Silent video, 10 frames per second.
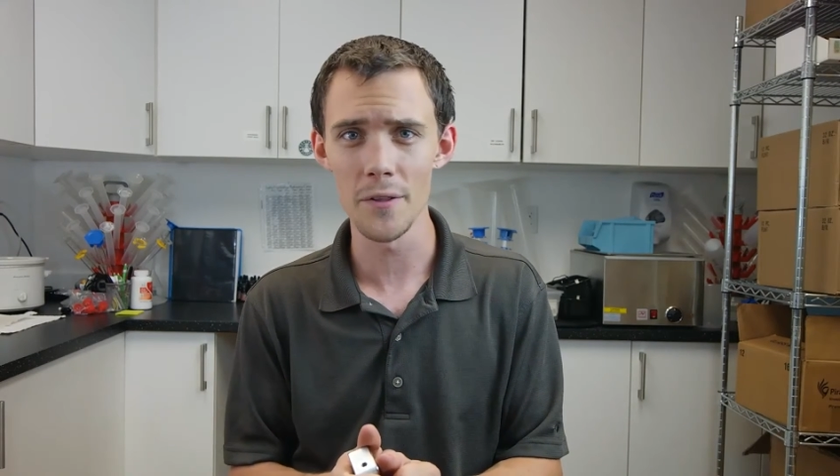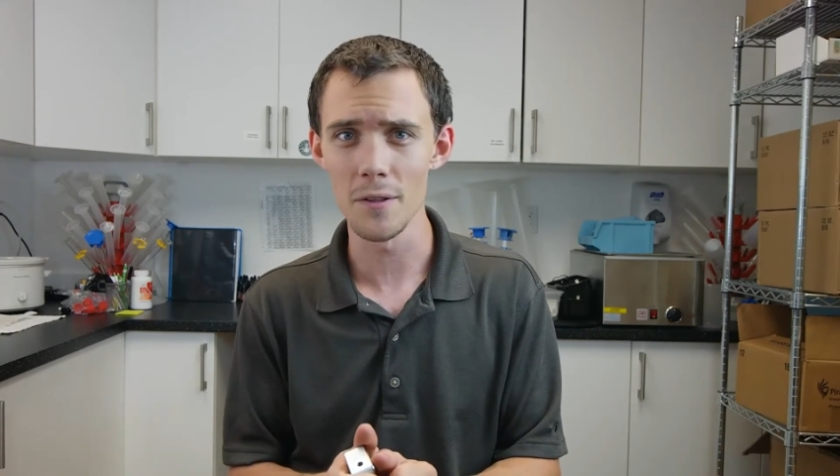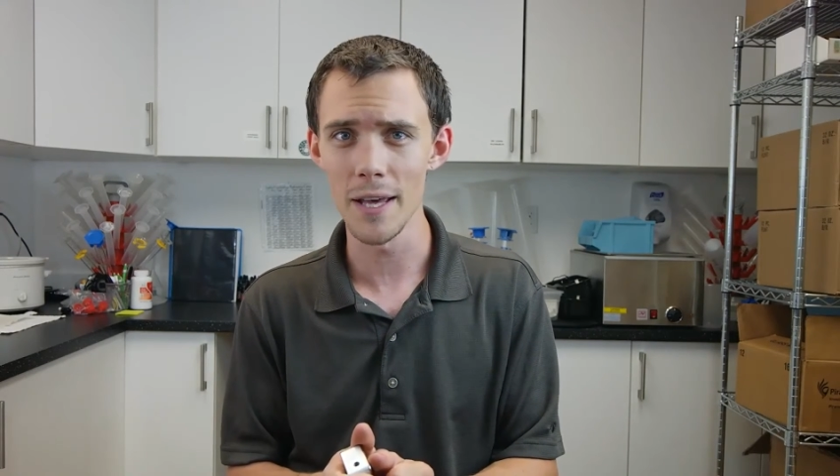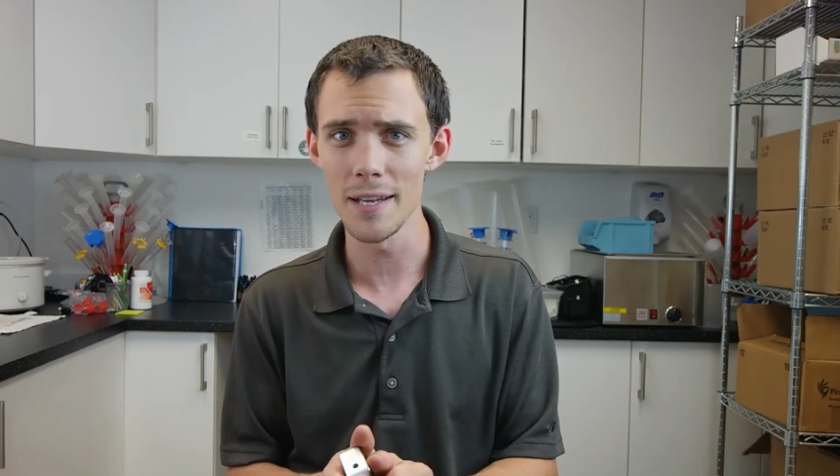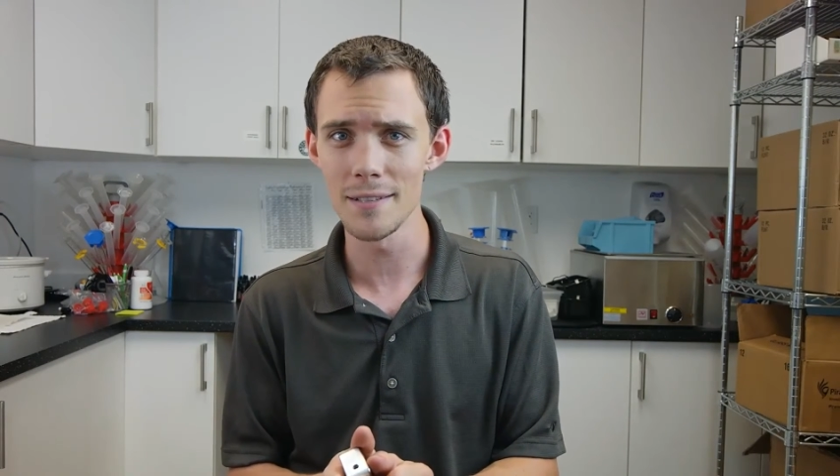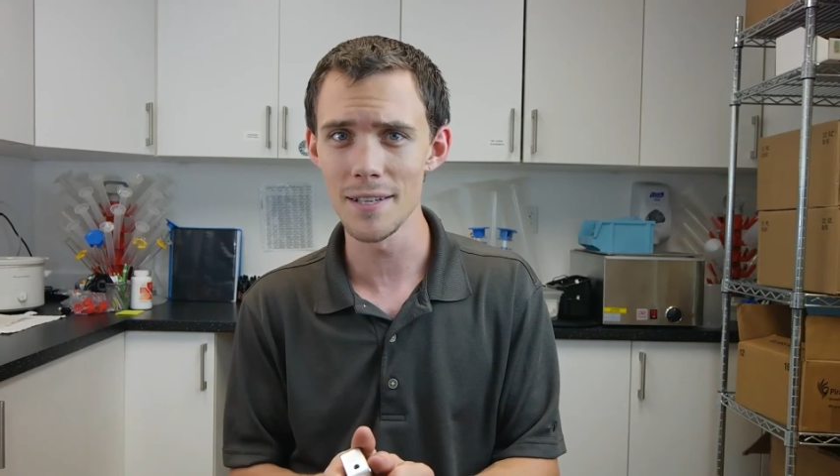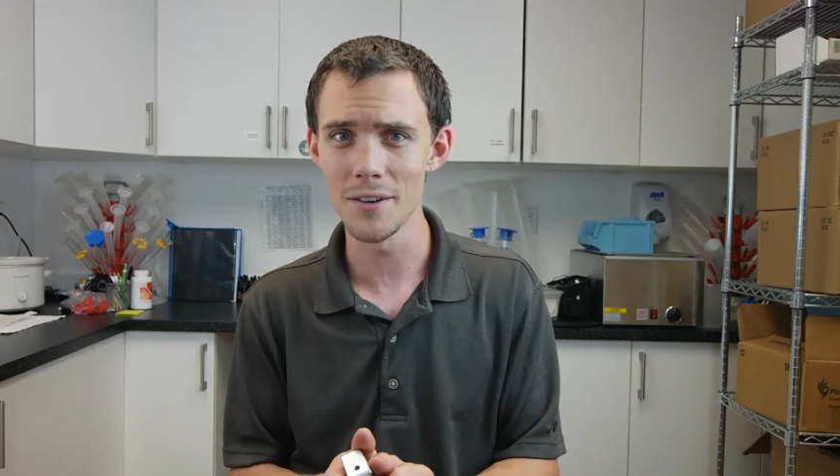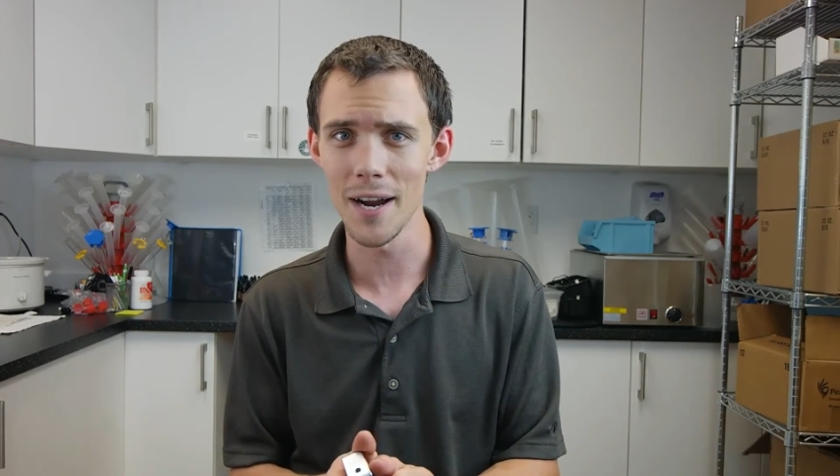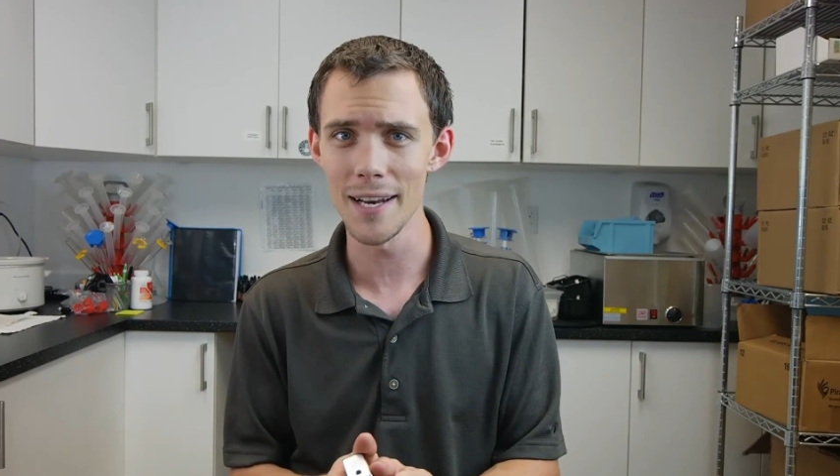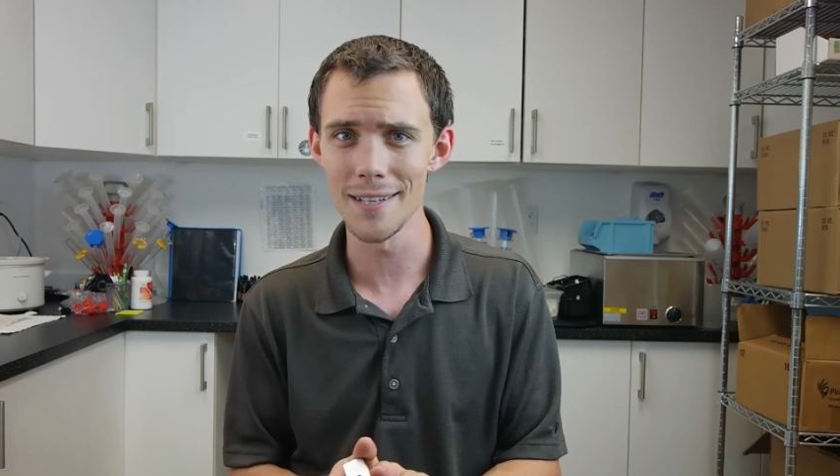the latest and
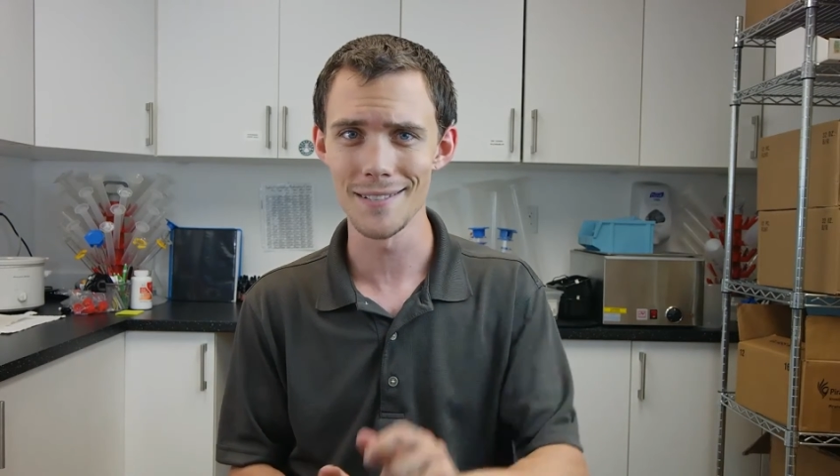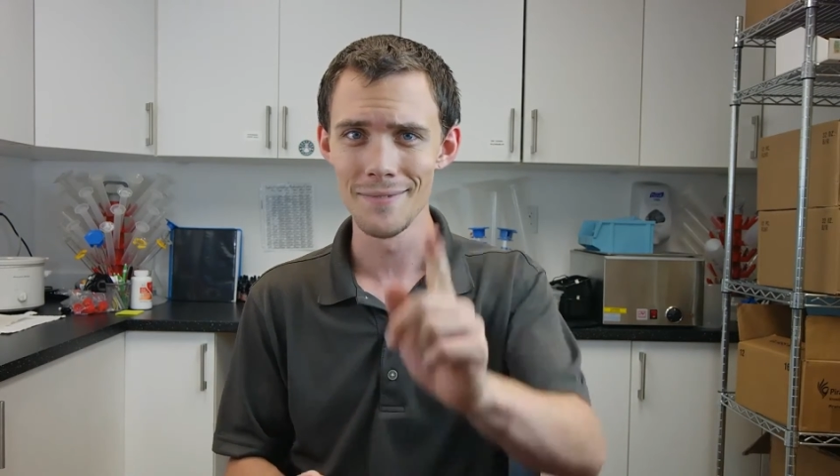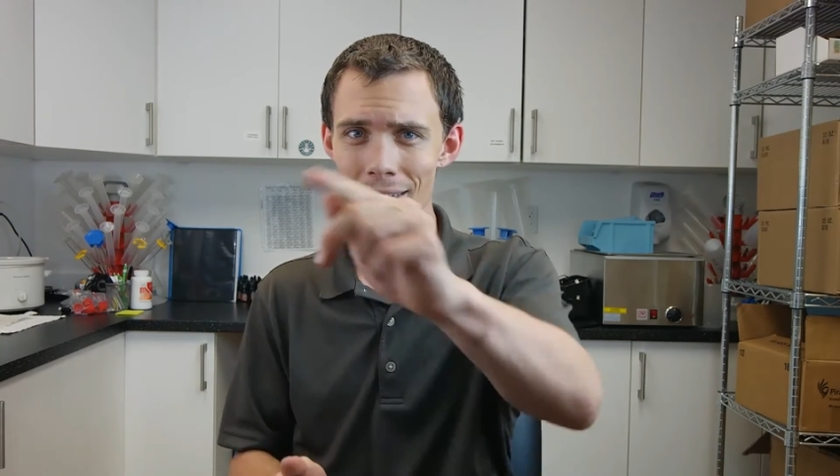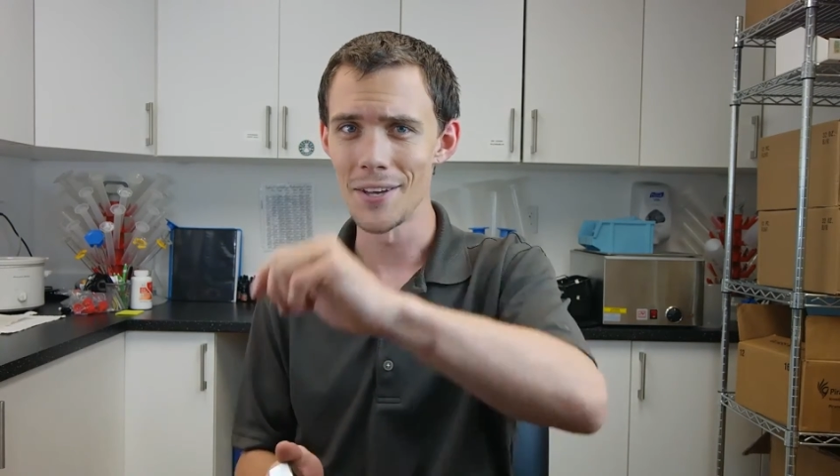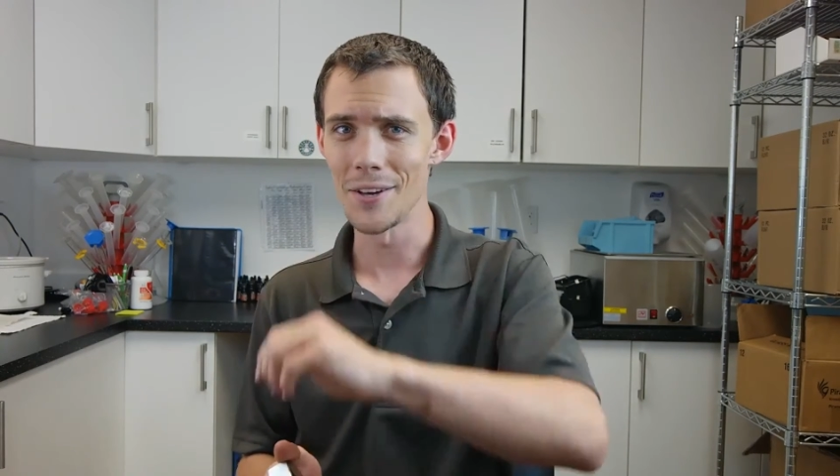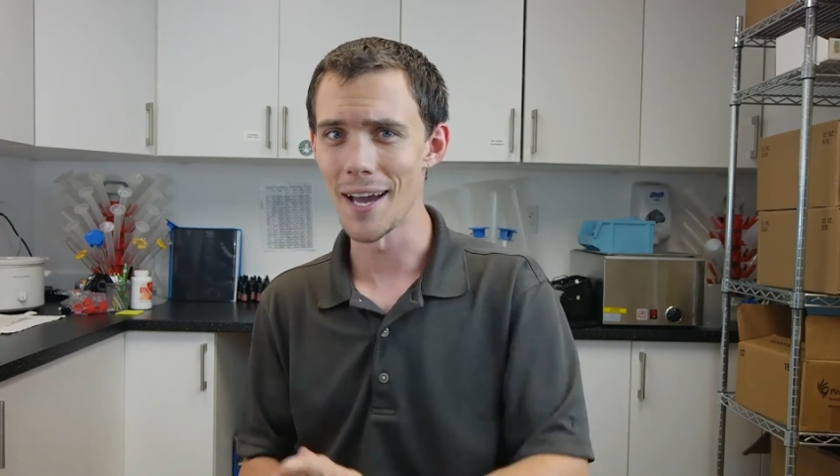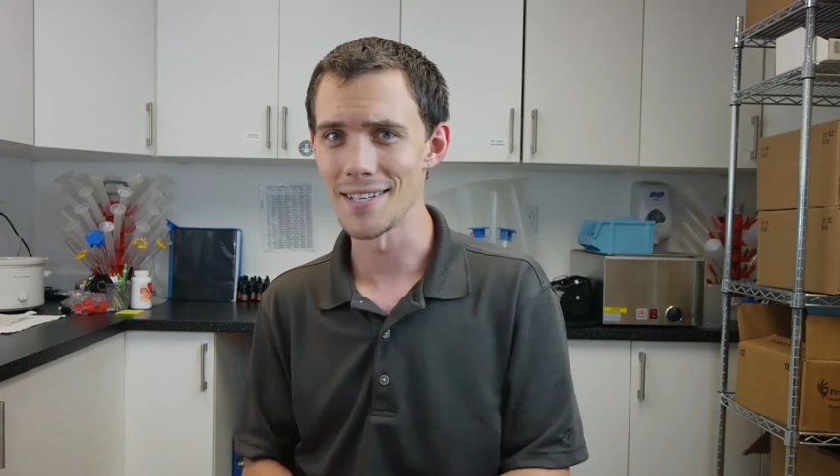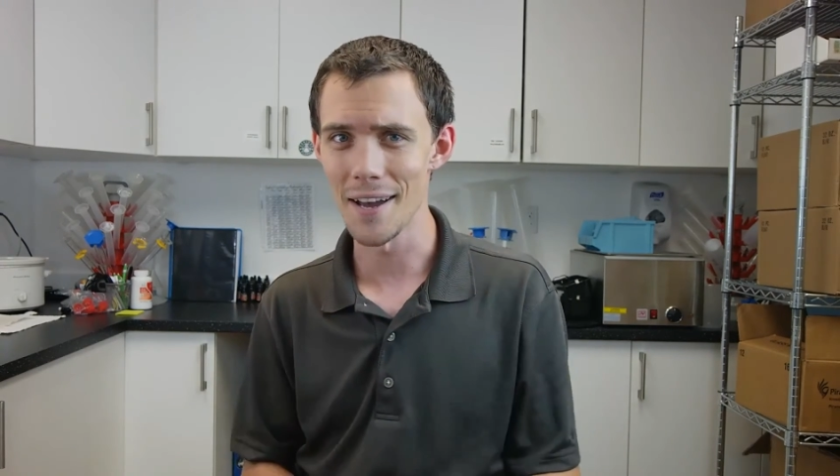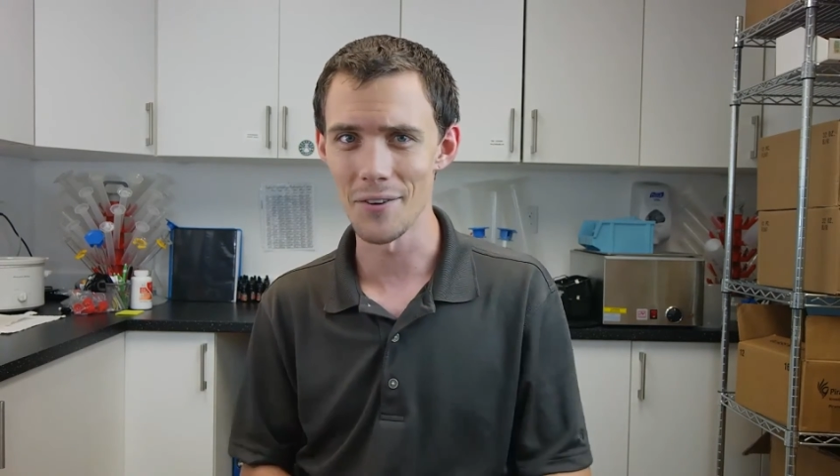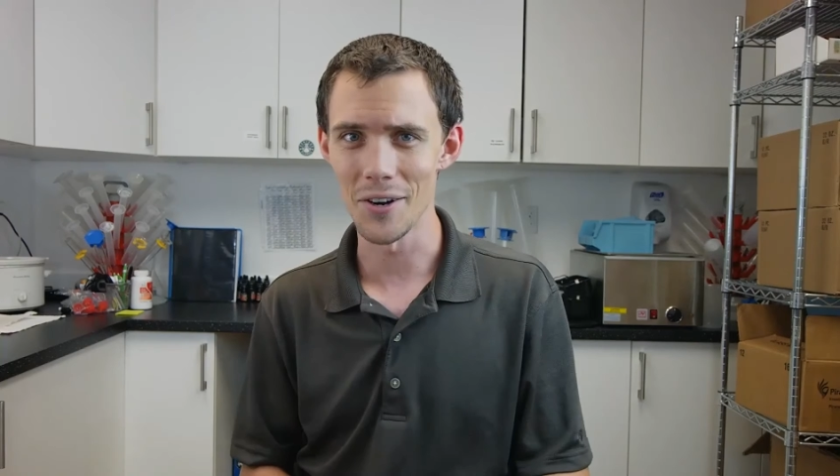greatest. You
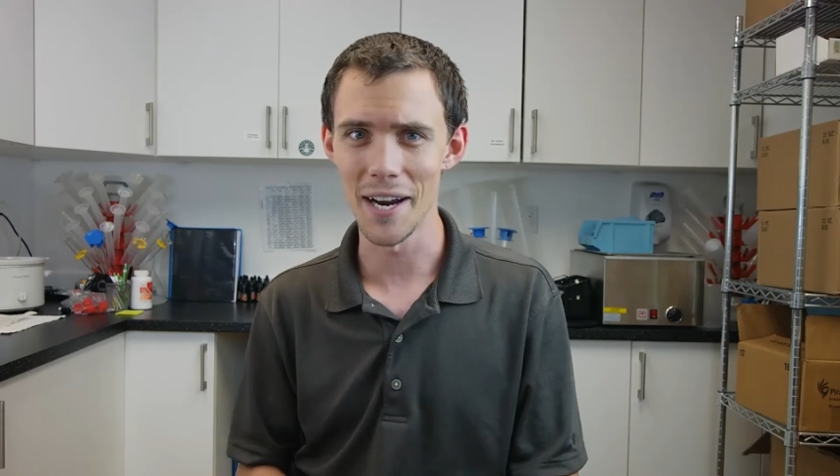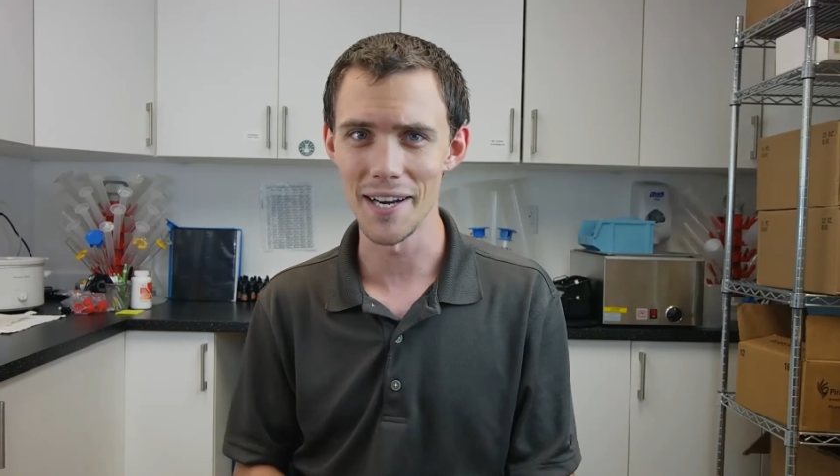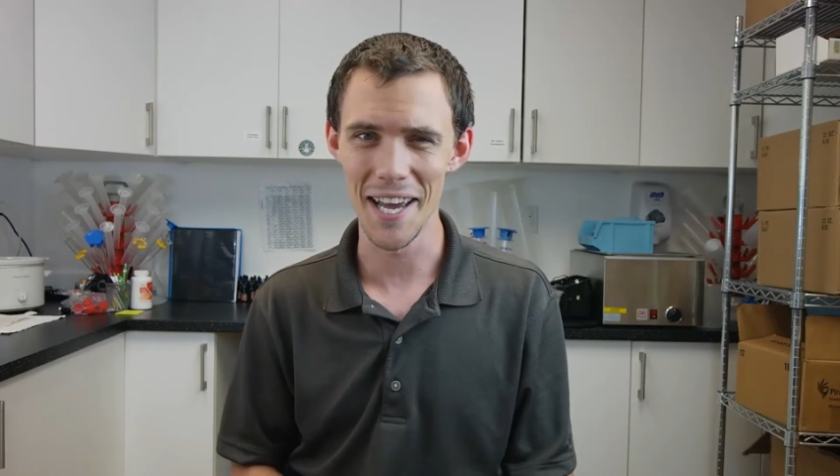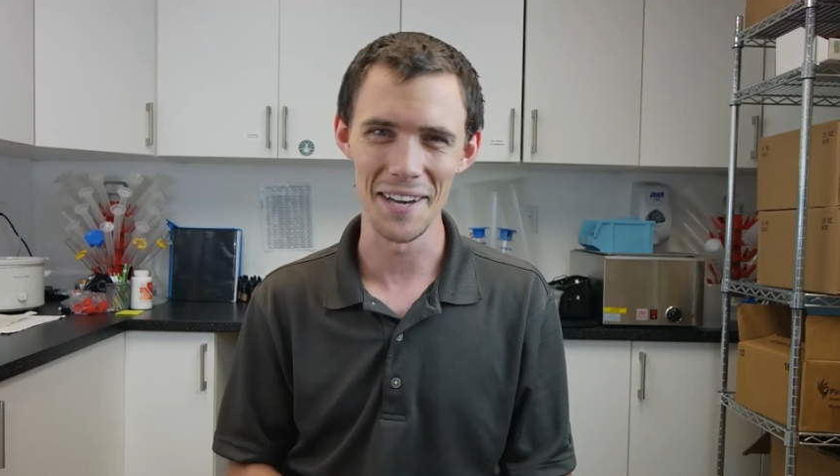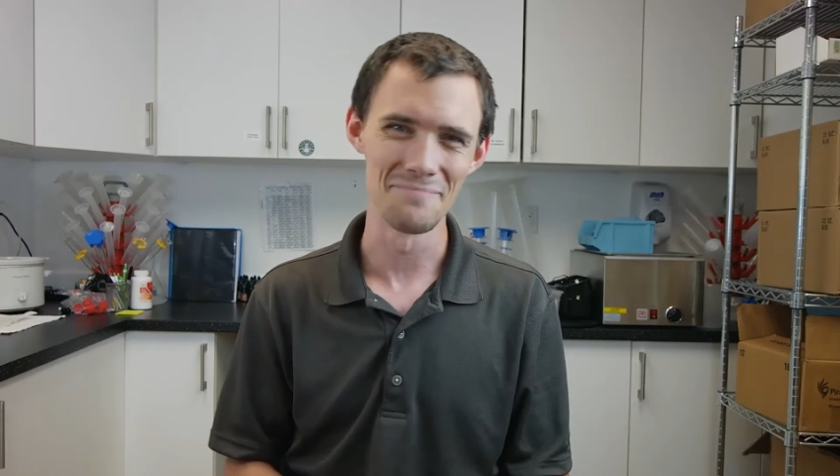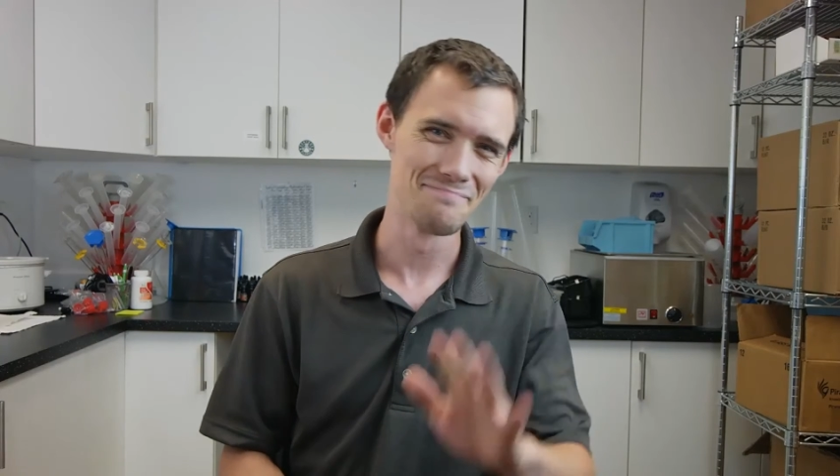guys have a great day.